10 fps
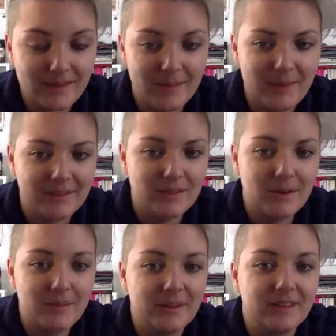
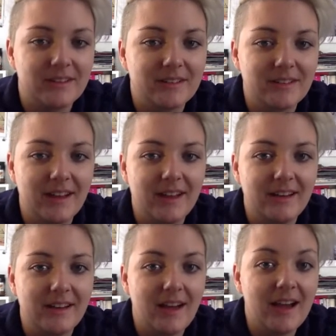basketball players.
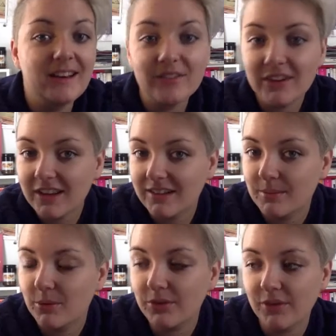And uh, I didn't realize that
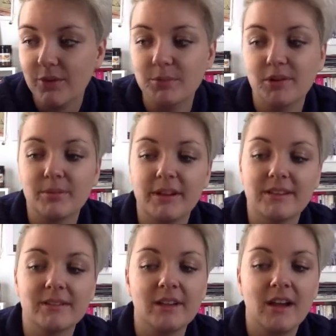most of the film took
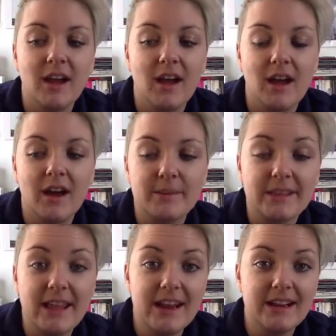place um, in
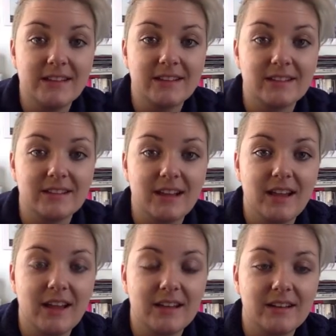the 80s
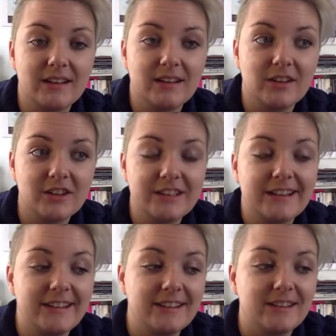and early
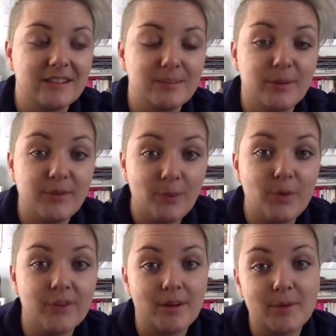90s before
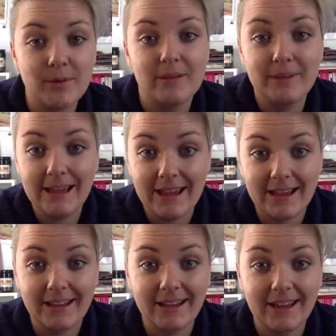the
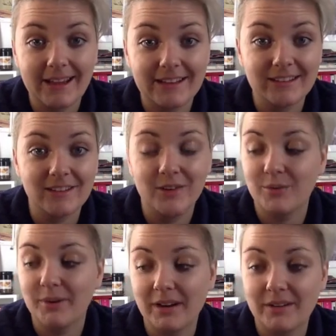WNBA. And so
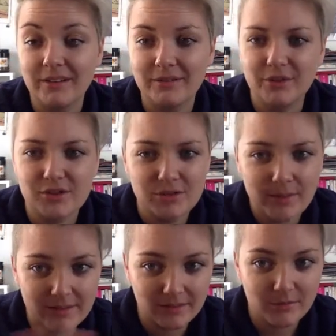when I first knew
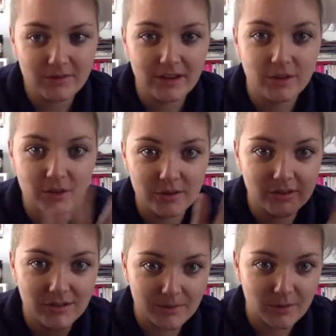about this movie, I knew that
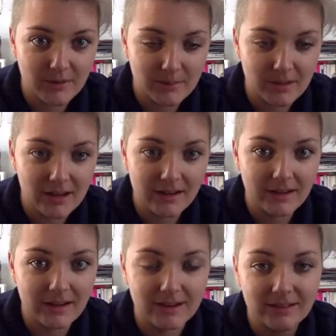the WNBA
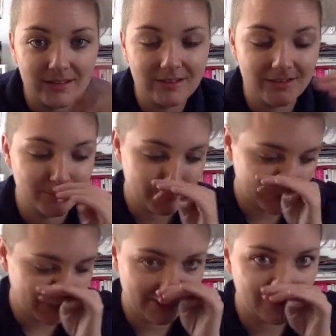had existed,
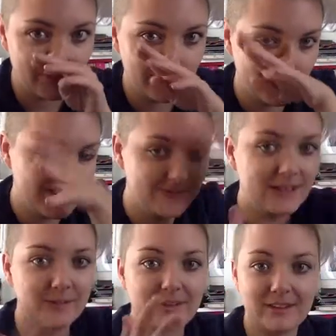so I assumed
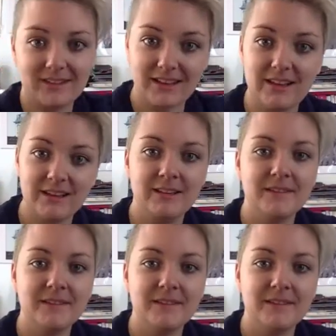that it was like set